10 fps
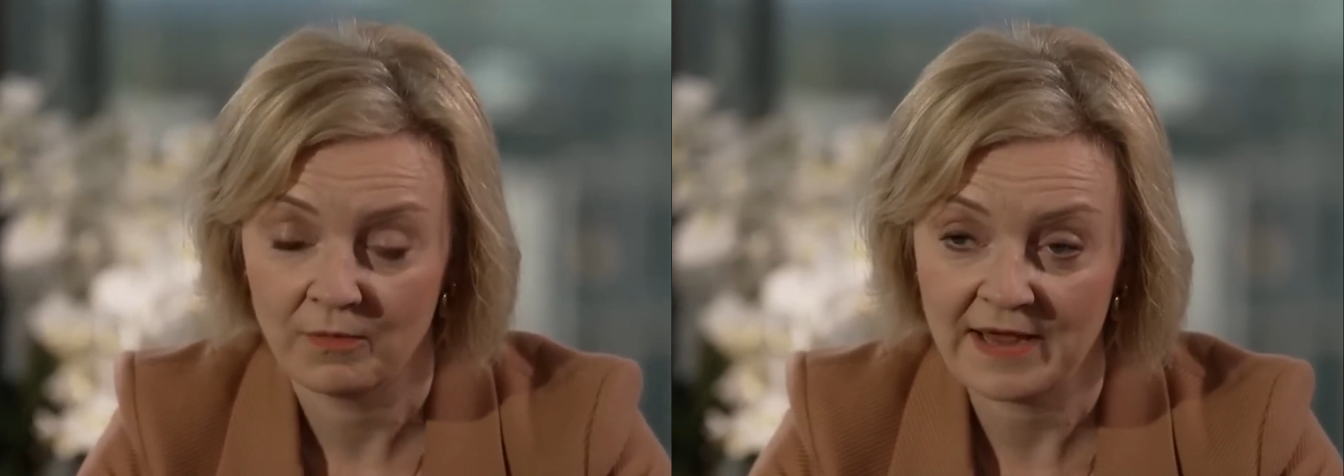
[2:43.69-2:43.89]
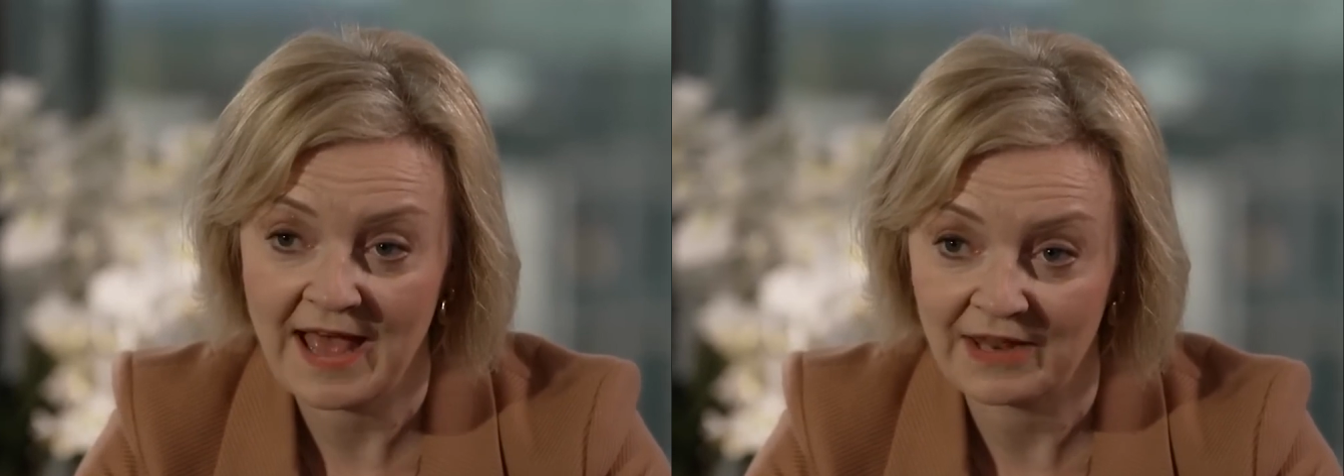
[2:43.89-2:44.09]

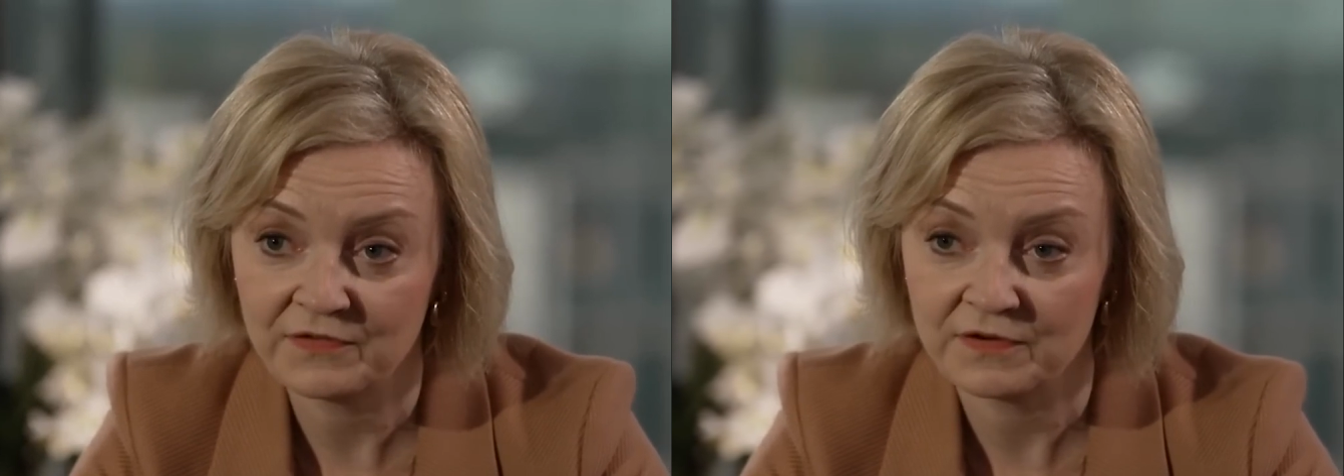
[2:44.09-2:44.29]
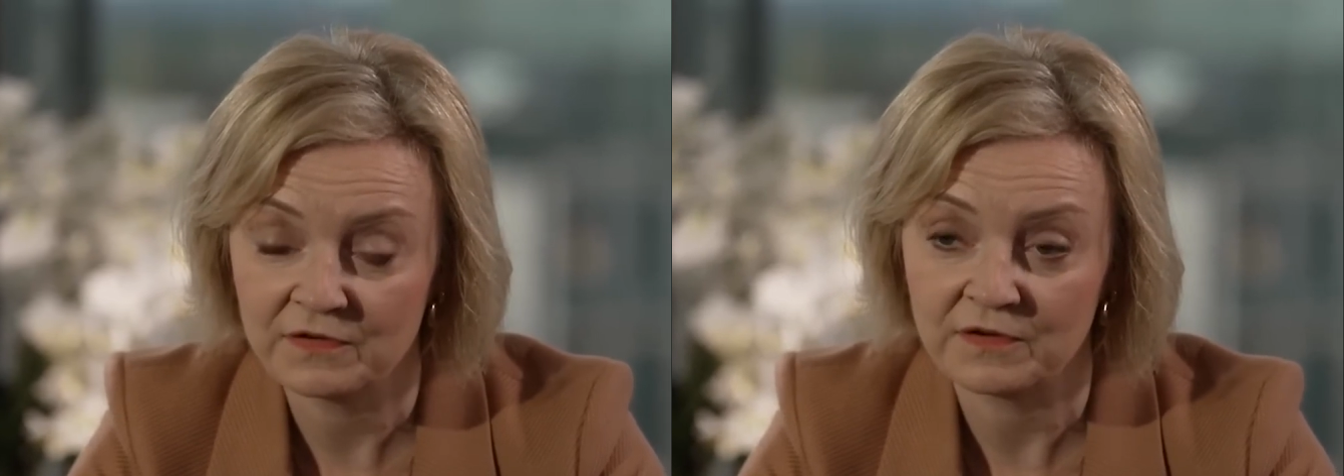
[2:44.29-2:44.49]
We okay.
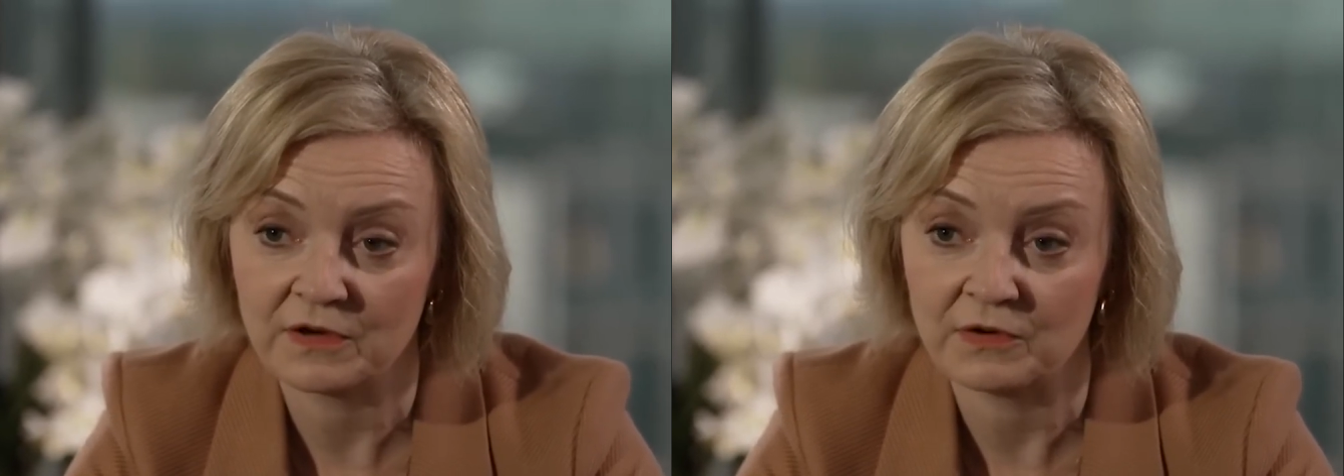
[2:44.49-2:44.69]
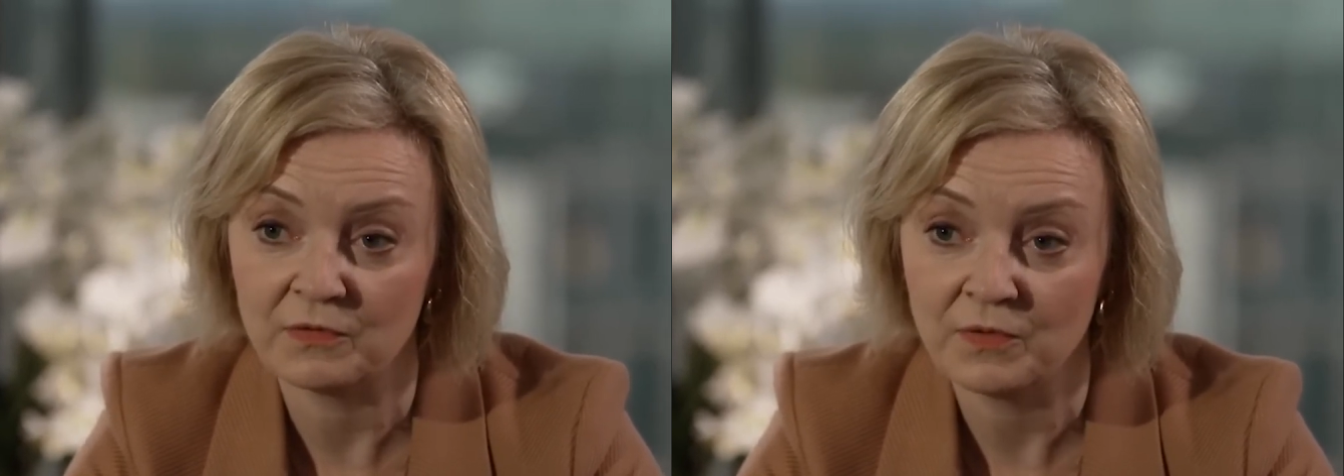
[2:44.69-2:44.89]
had to
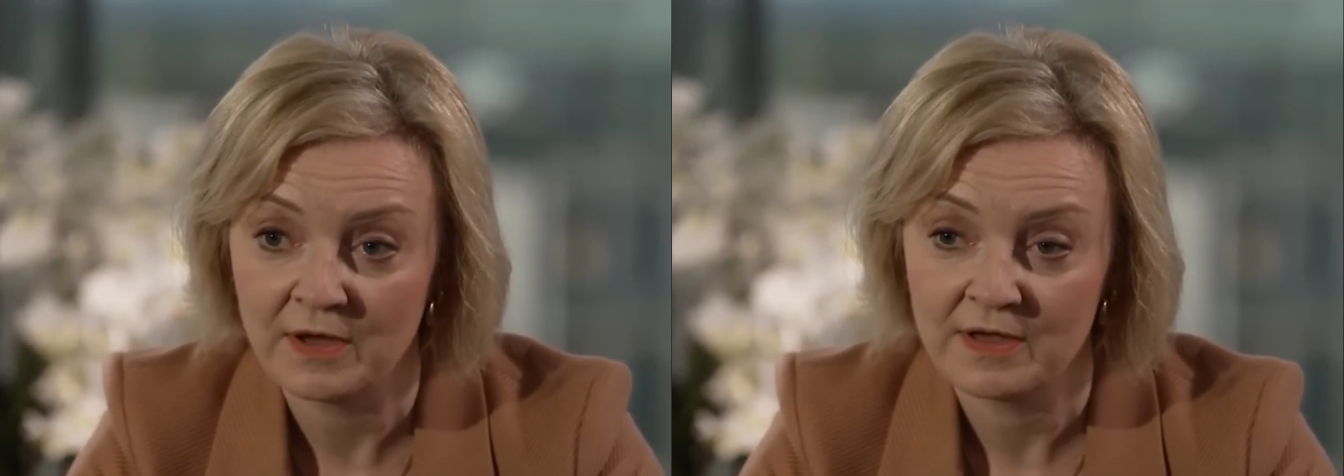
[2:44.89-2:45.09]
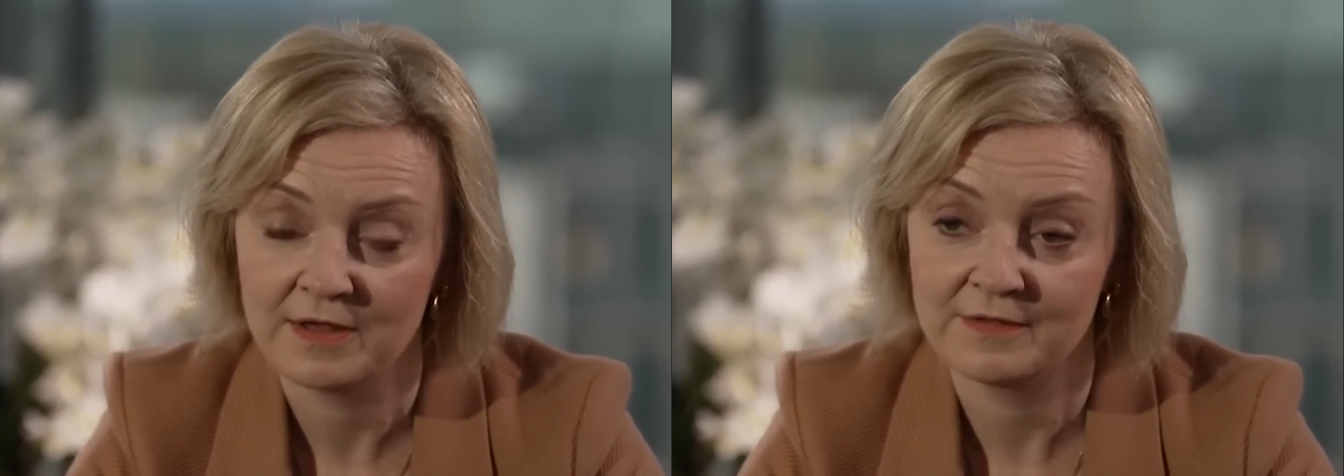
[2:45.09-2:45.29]
do
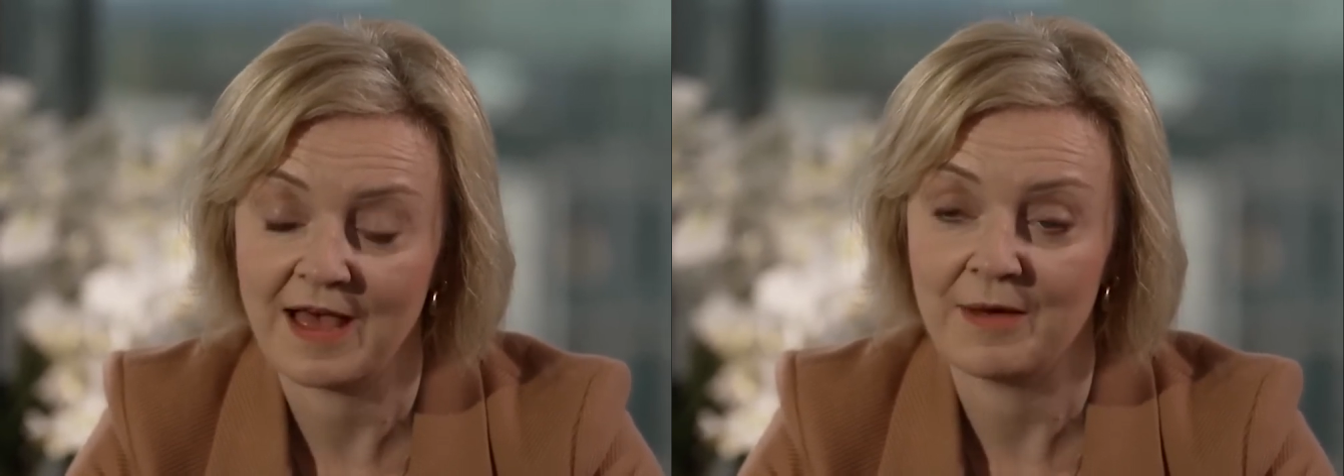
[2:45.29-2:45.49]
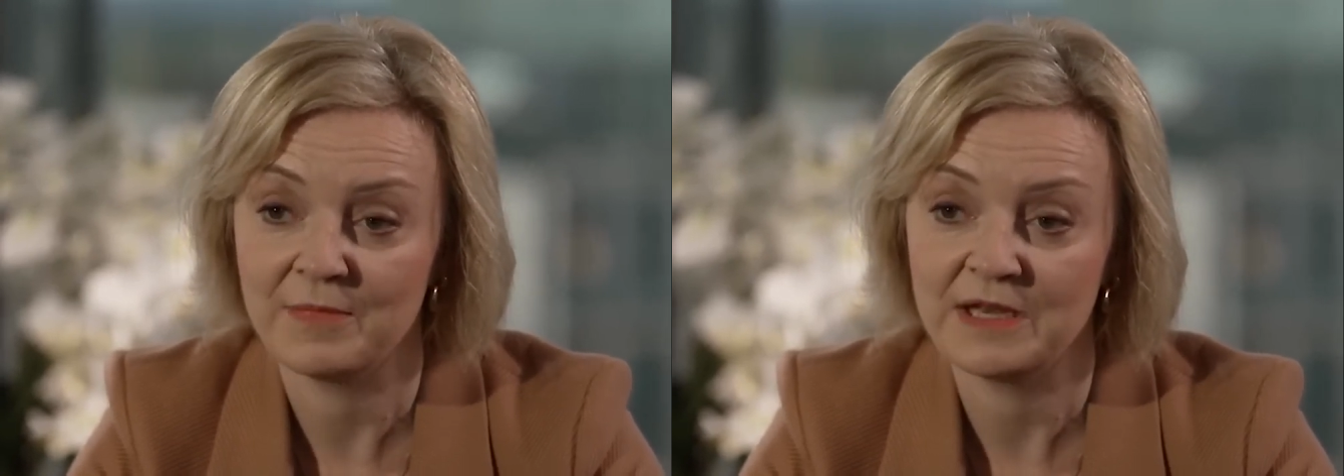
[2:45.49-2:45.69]

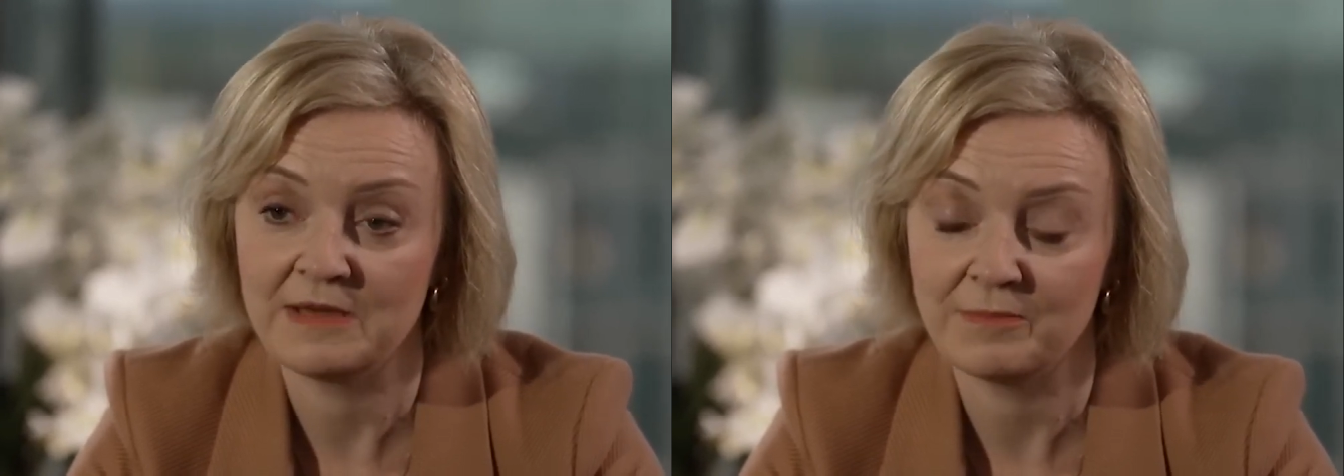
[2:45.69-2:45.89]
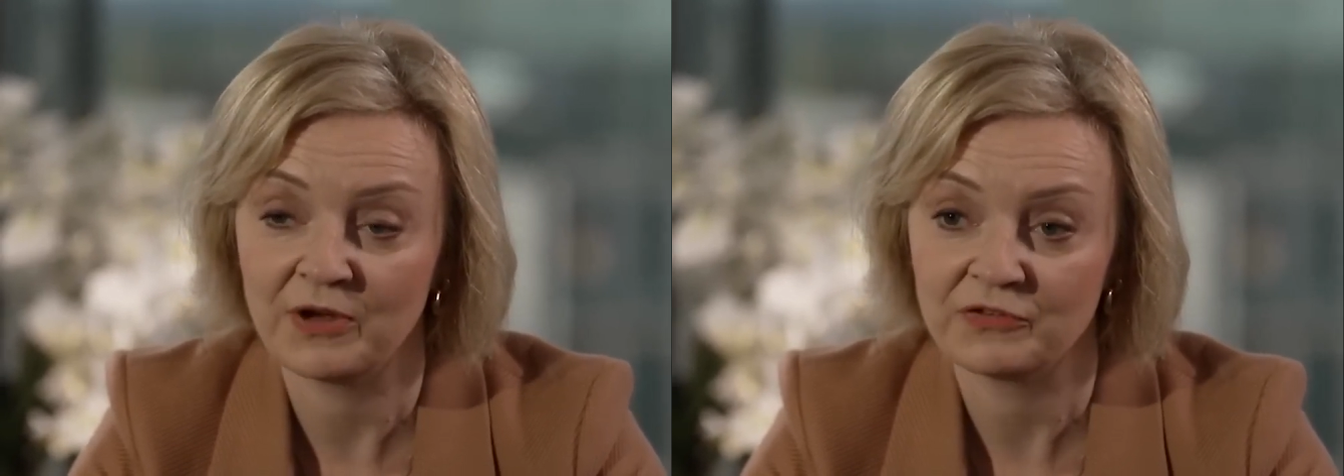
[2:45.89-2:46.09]
that
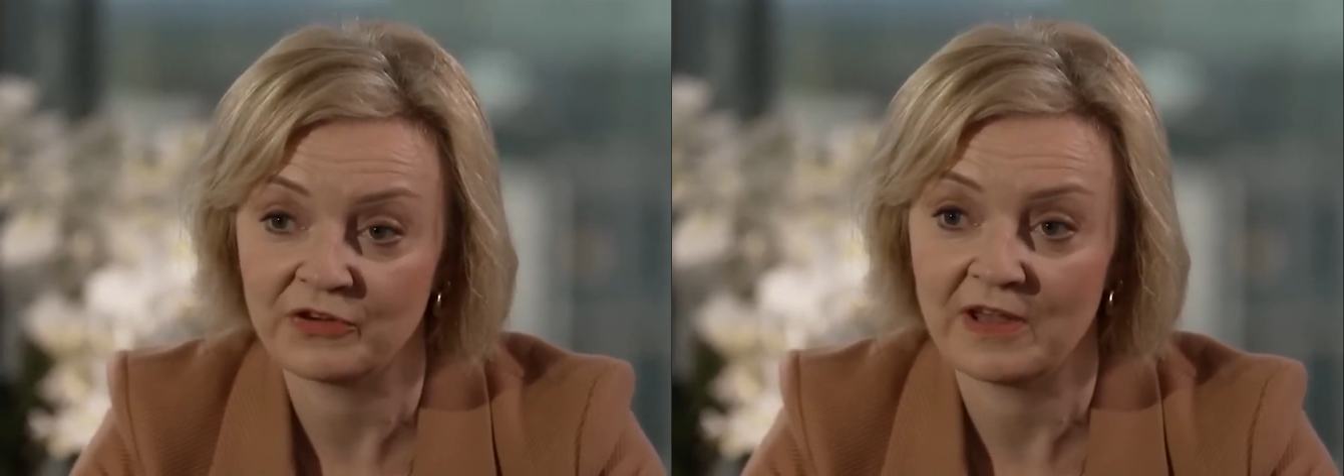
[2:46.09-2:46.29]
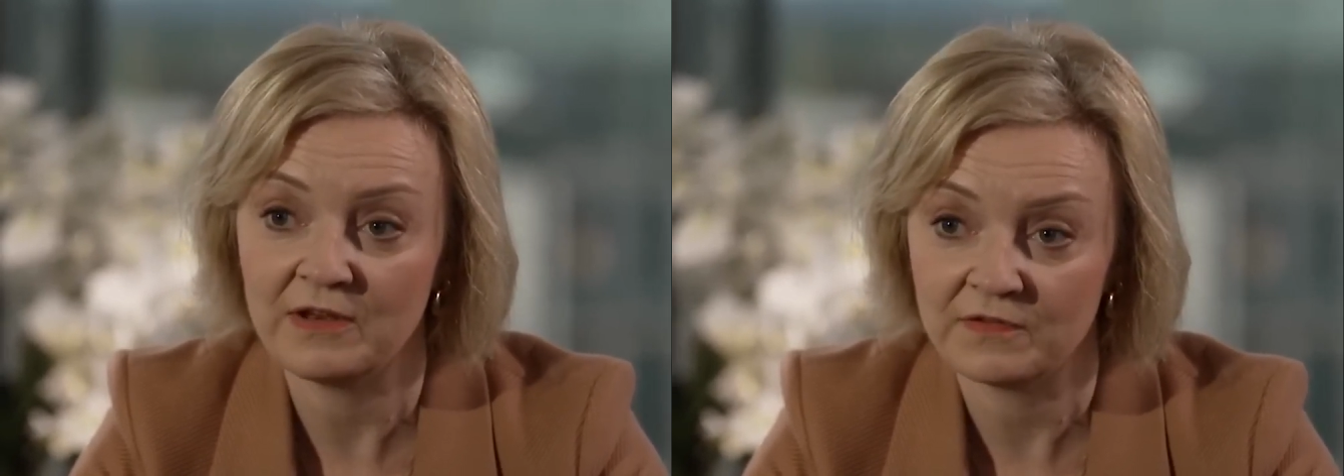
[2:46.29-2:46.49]
mini
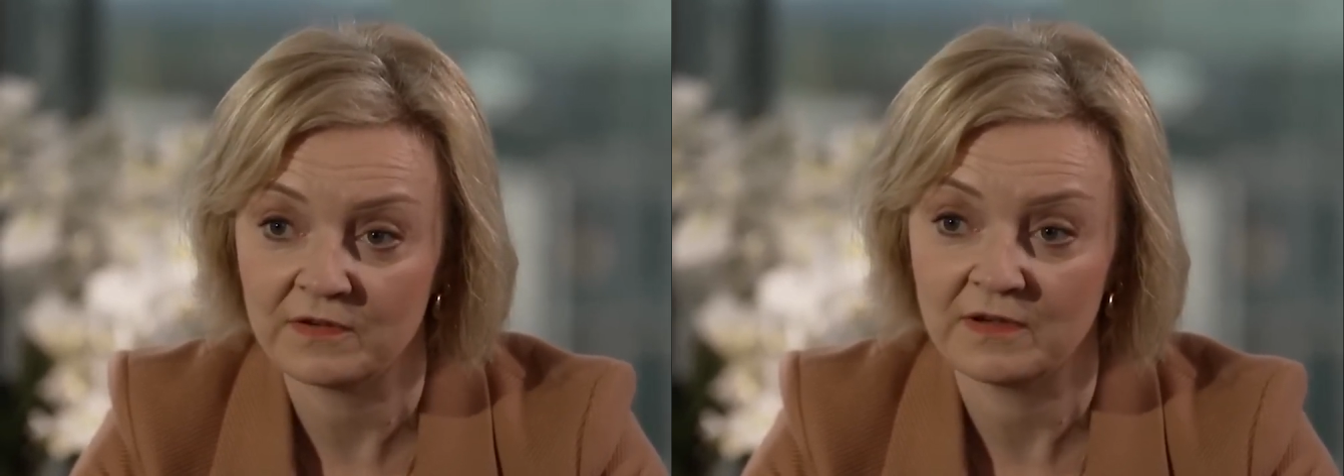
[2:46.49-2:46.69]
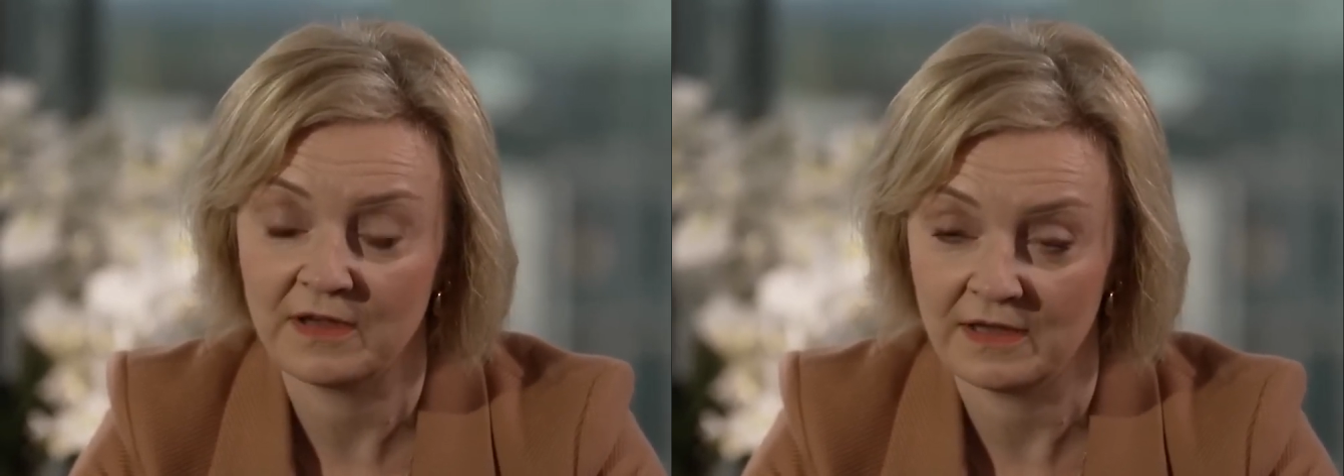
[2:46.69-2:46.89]
budget